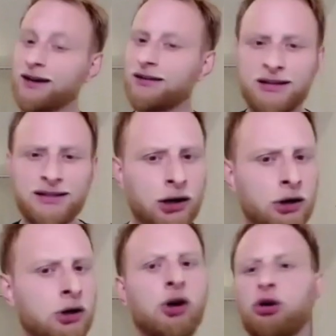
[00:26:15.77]
There's a
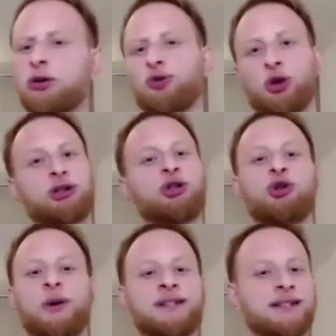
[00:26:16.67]
lot of work to
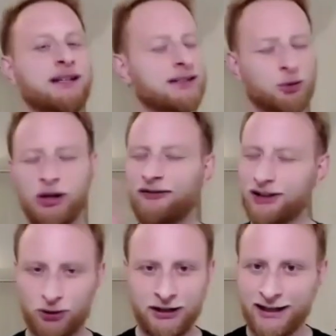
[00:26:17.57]
do, and science will
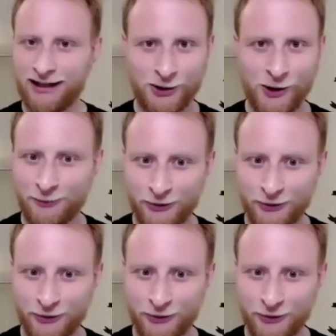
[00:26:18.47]
eventually catch up.